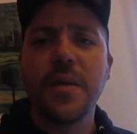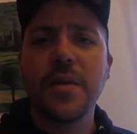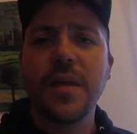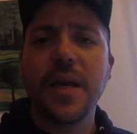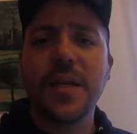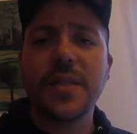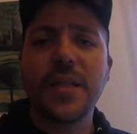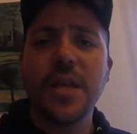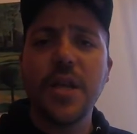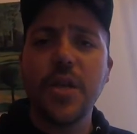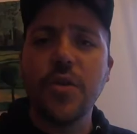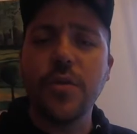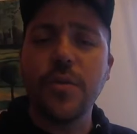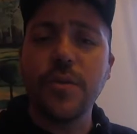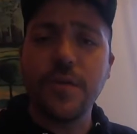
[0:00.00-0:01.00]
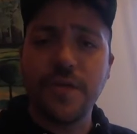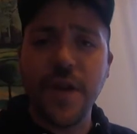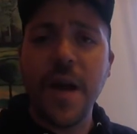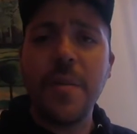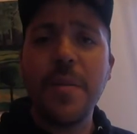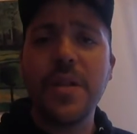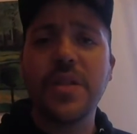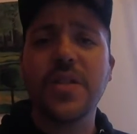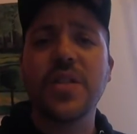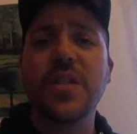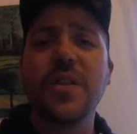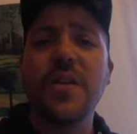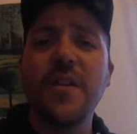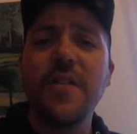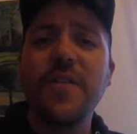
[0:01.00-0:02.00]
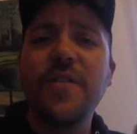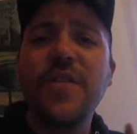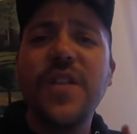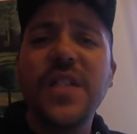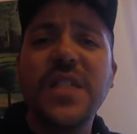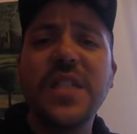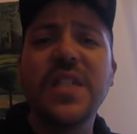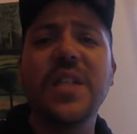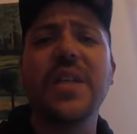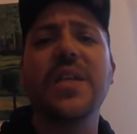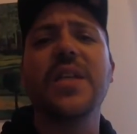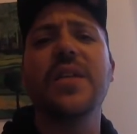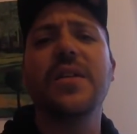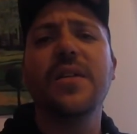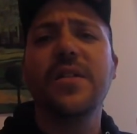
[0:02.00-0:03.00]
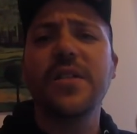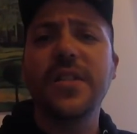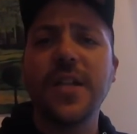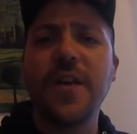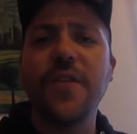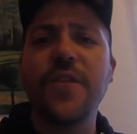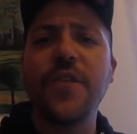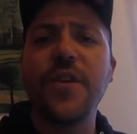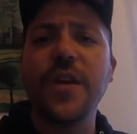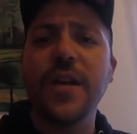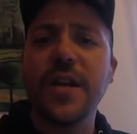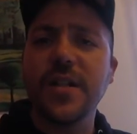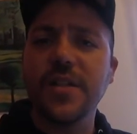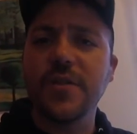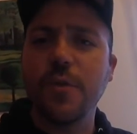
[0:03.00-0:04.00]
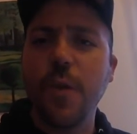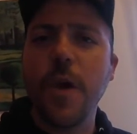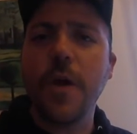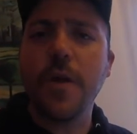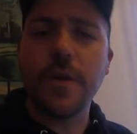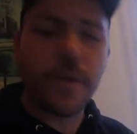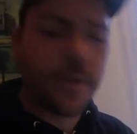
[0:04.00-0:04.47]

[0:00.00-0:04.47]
that your family's physically suffering as well.